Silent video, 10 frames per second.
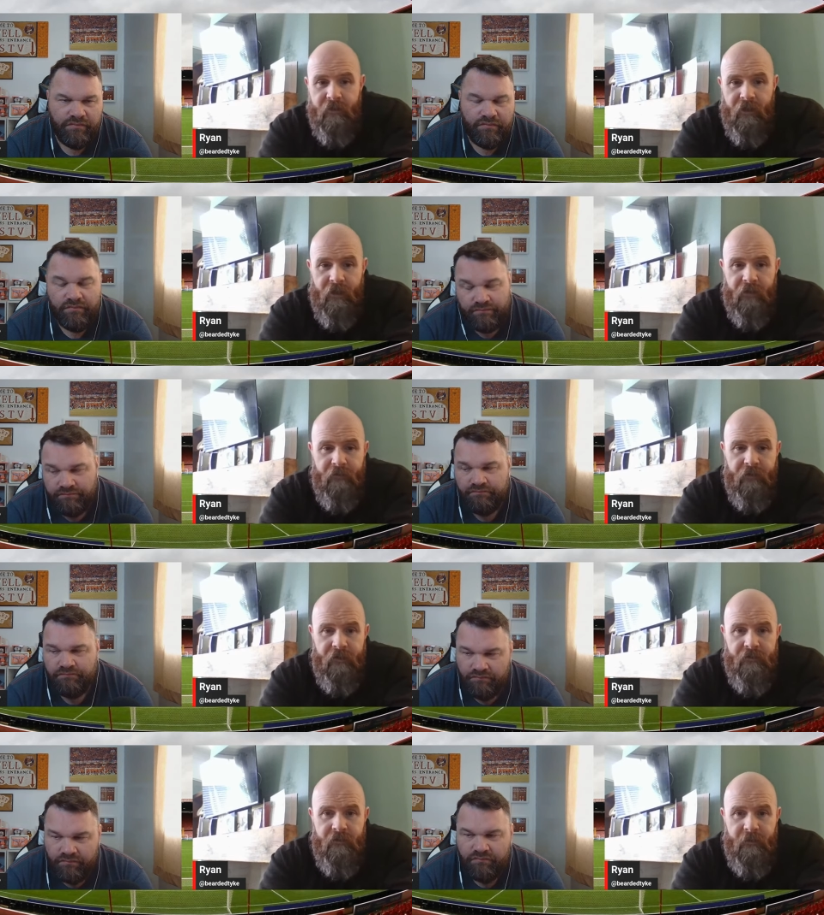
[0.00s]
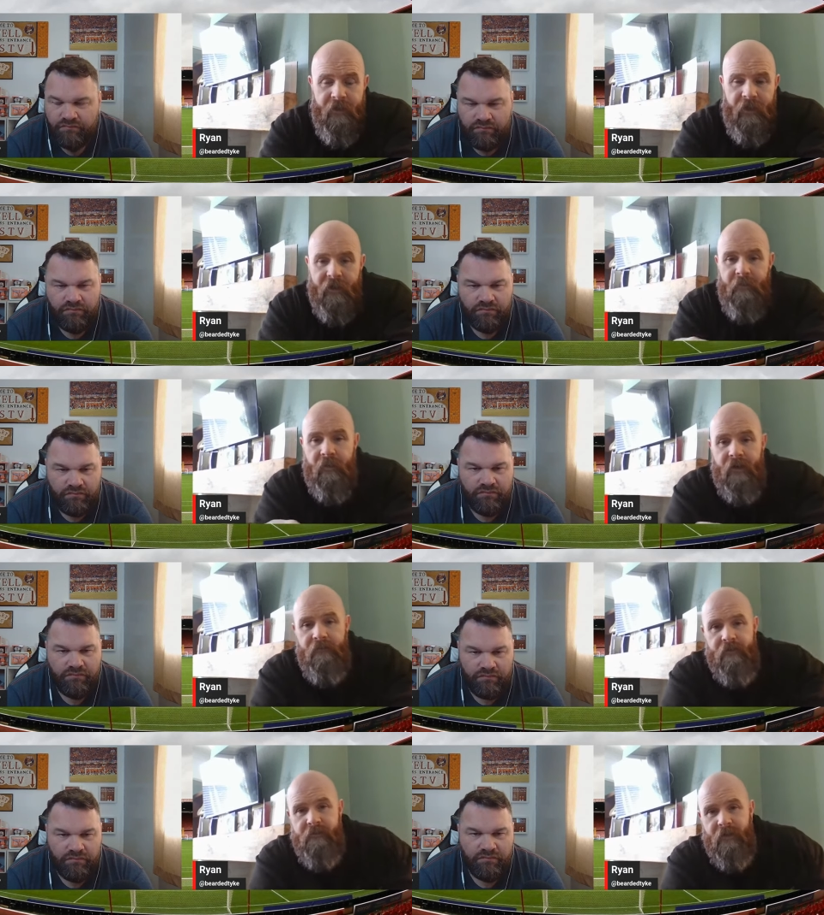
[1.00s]
Speaker 1: isn't it? And I think he's going to be a cracking
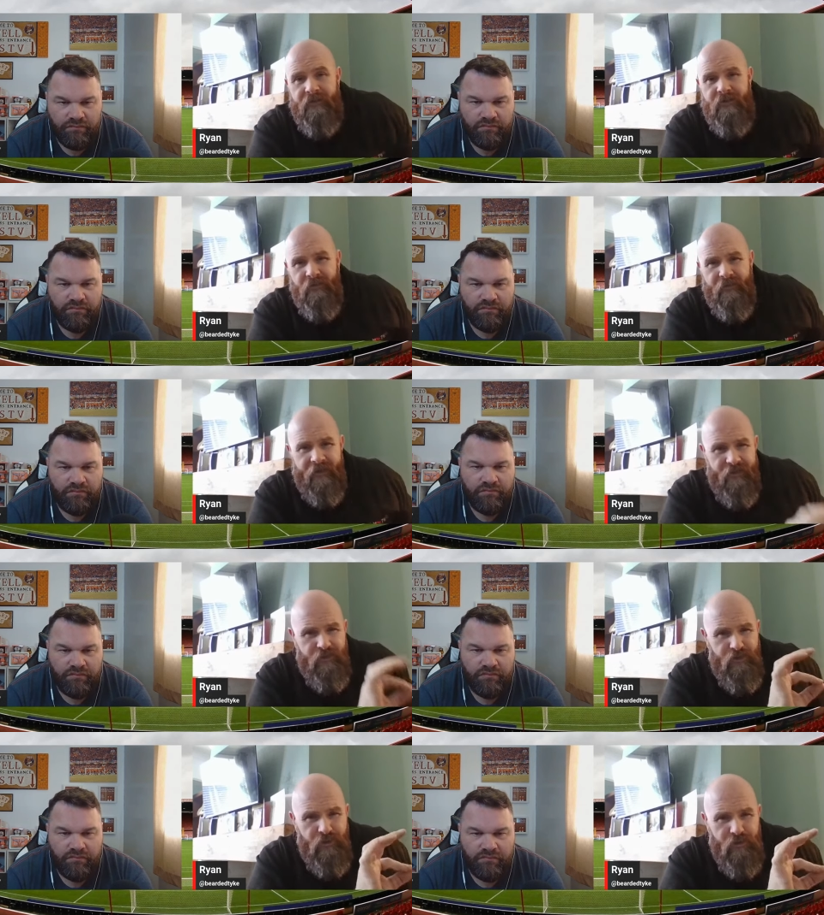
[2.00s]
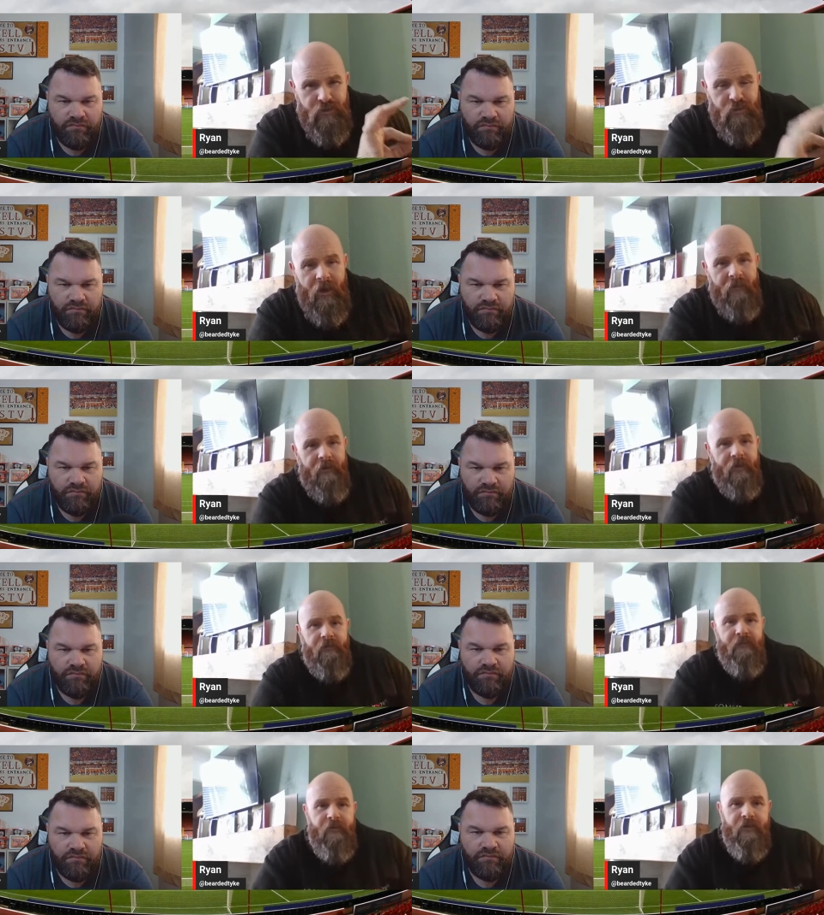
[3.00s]
player for us, but I just don't think he's just quite ready
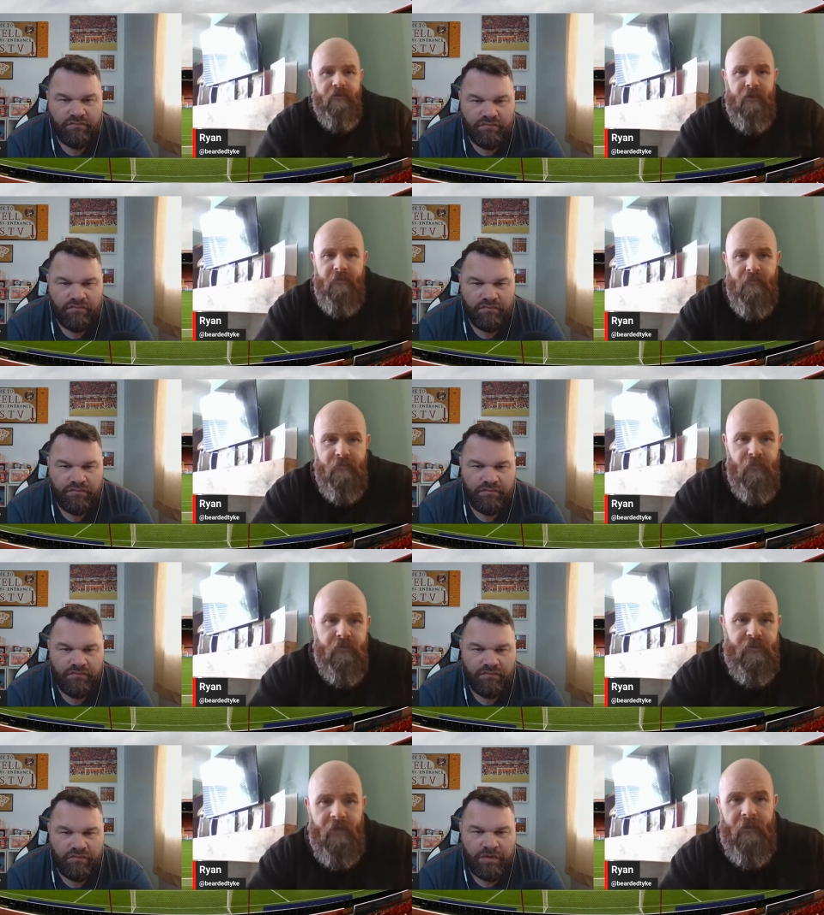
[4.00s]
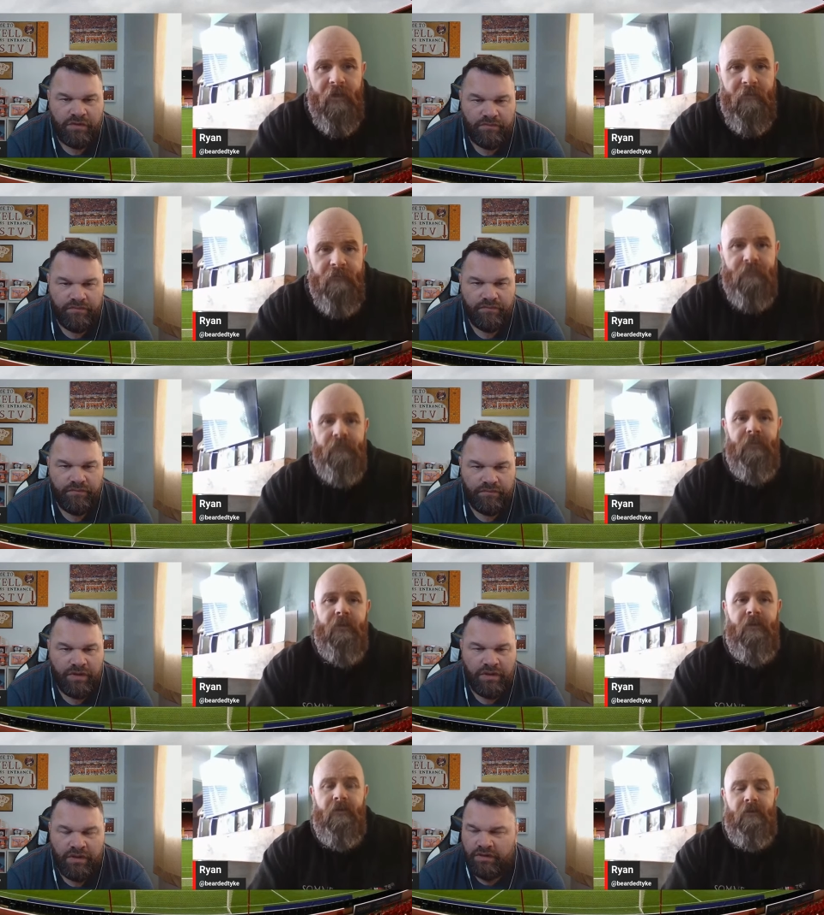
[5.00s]
for first team full time mm -hmm. yet.
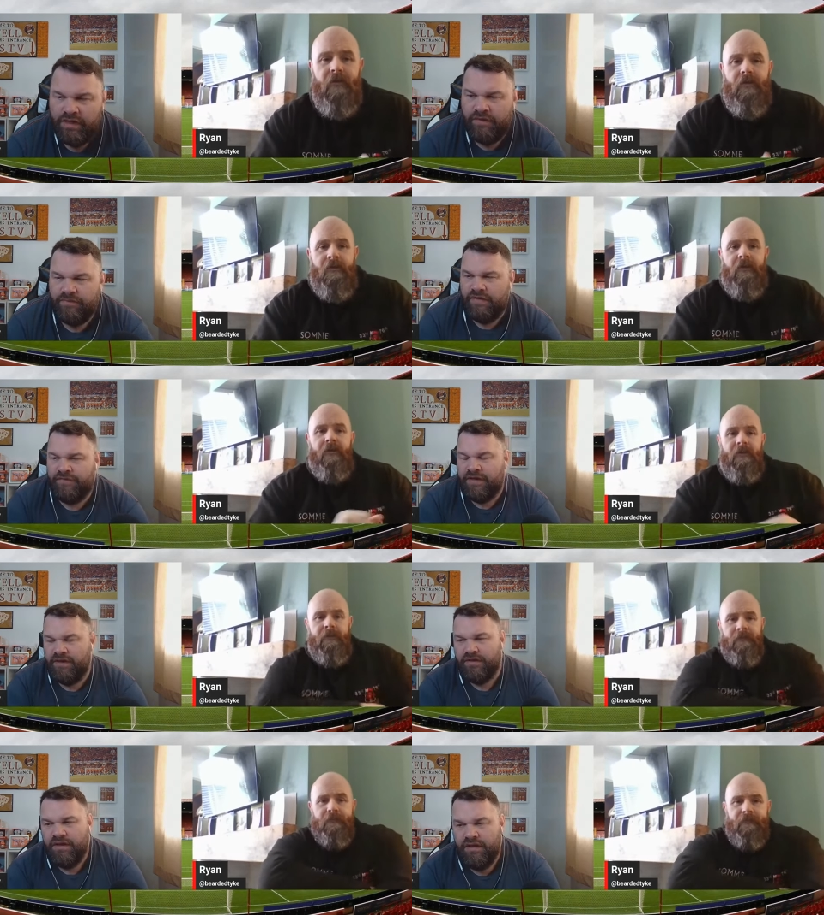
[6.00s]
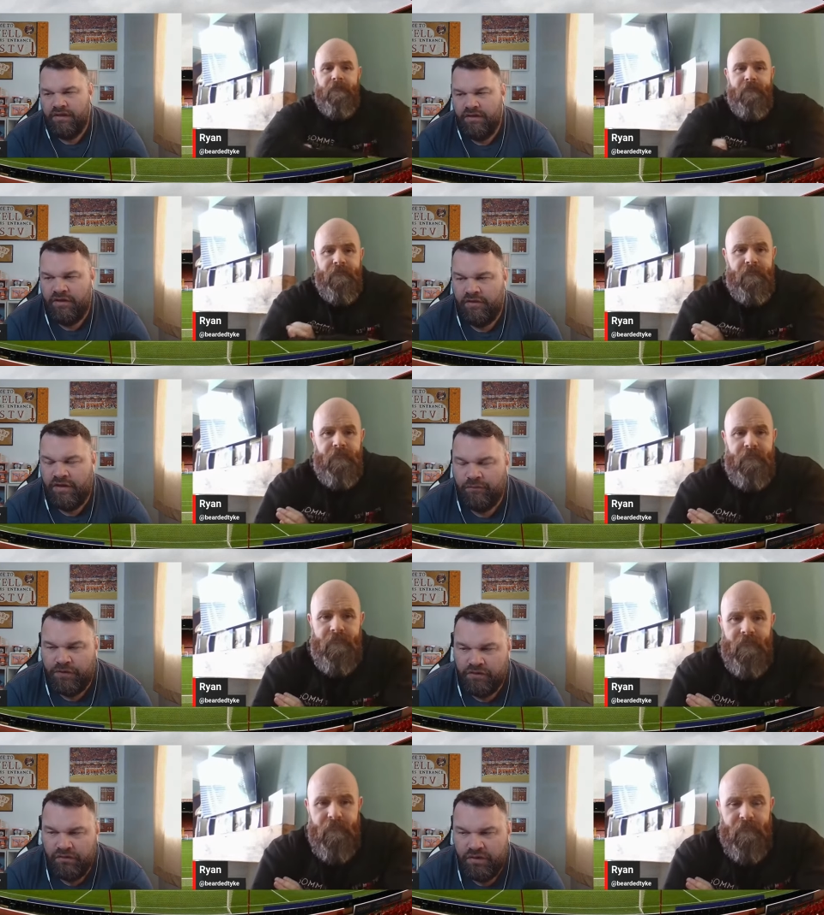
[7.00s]
Speaker 2: Yeah, I think if we
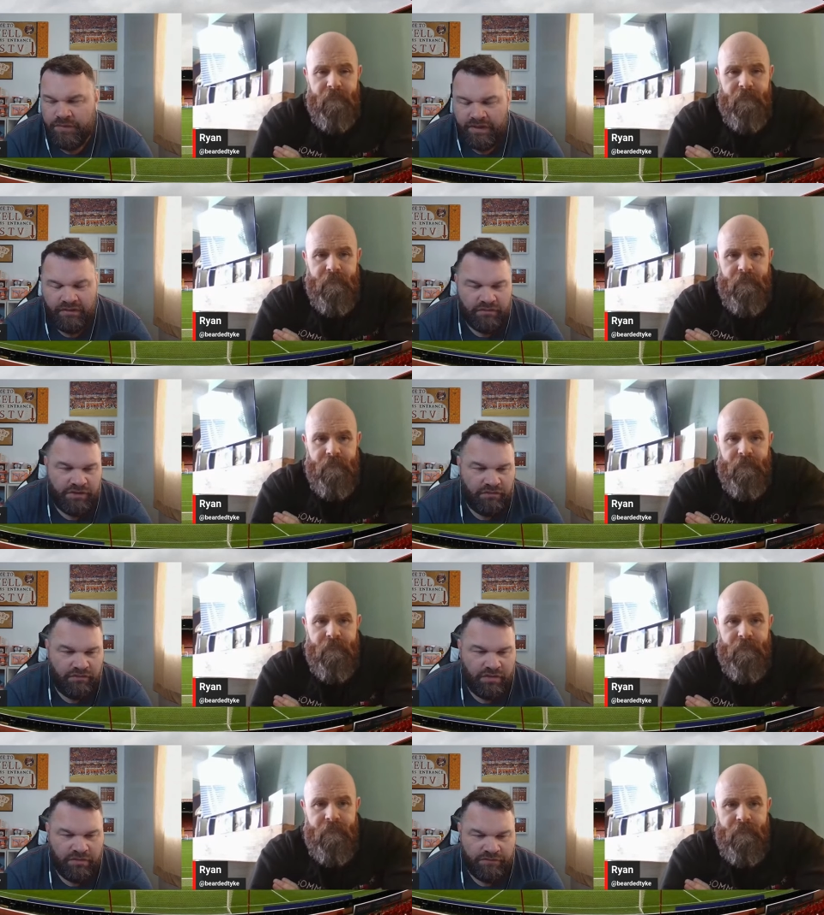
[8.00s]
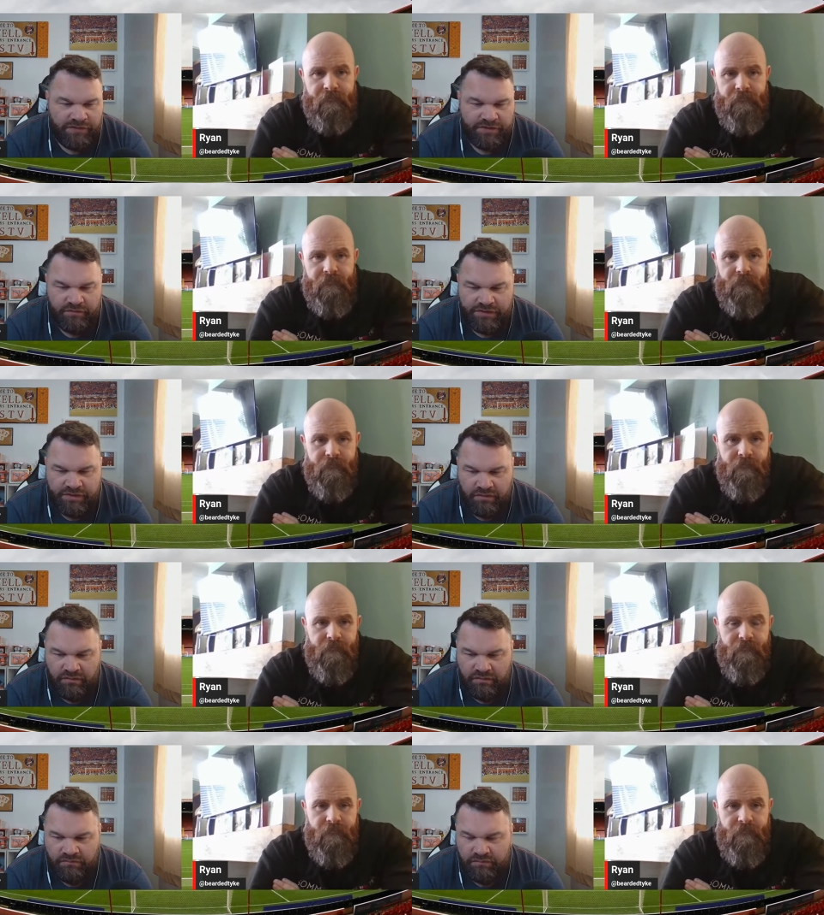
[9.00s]
could, I mean, you don't know, there's,
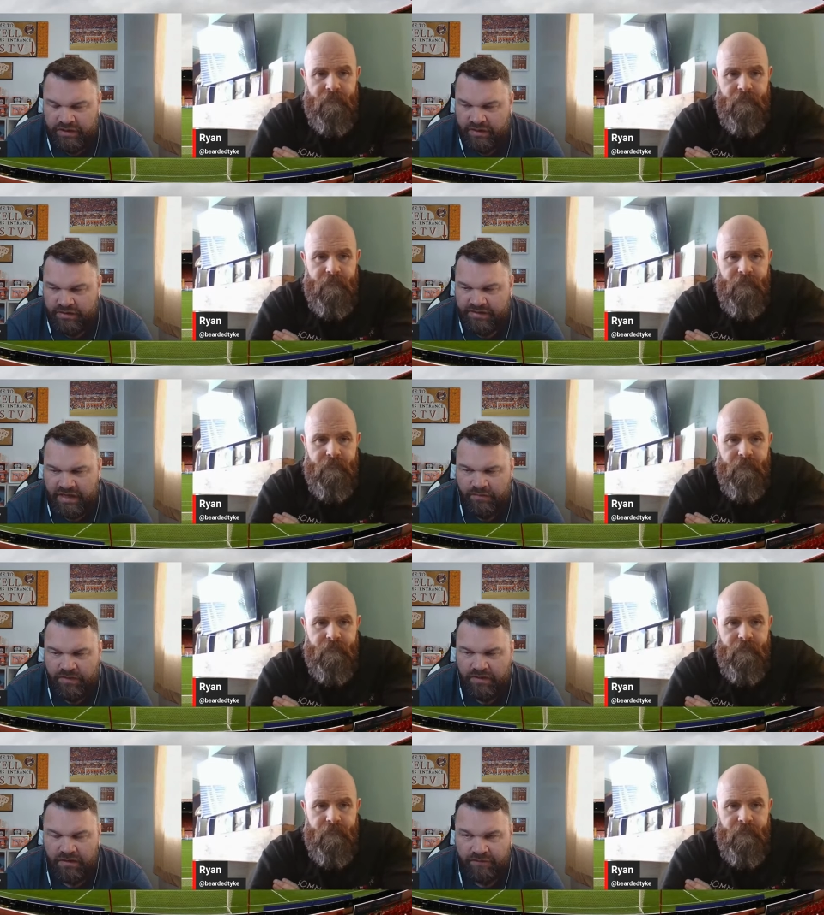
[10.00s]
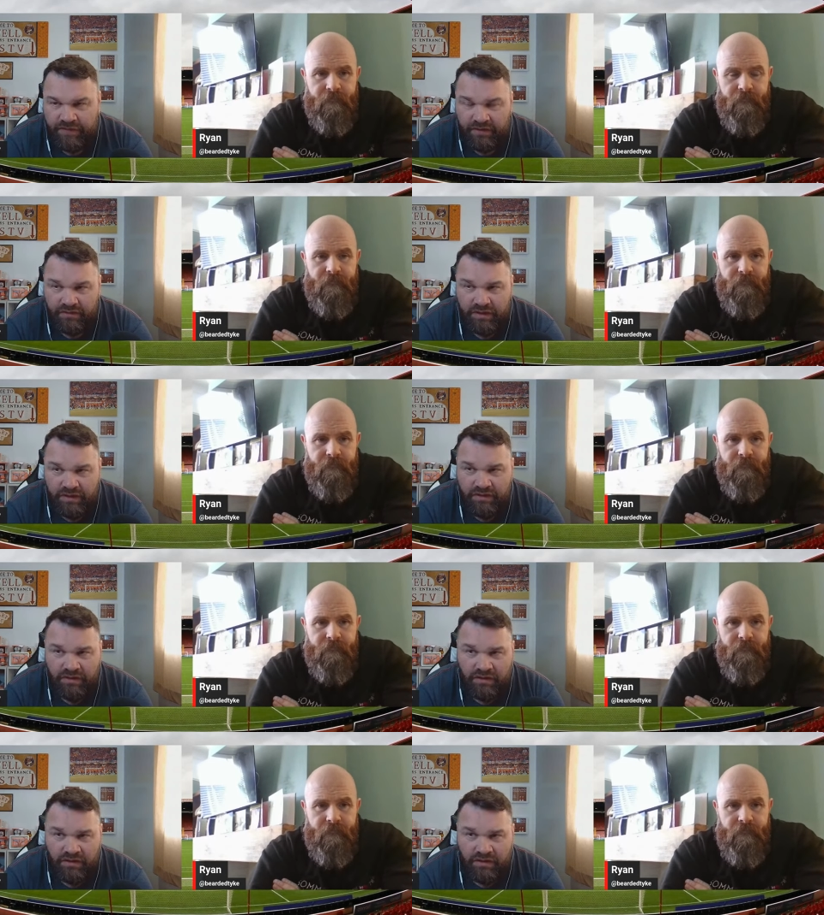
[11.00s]
still uh, time yet. I think a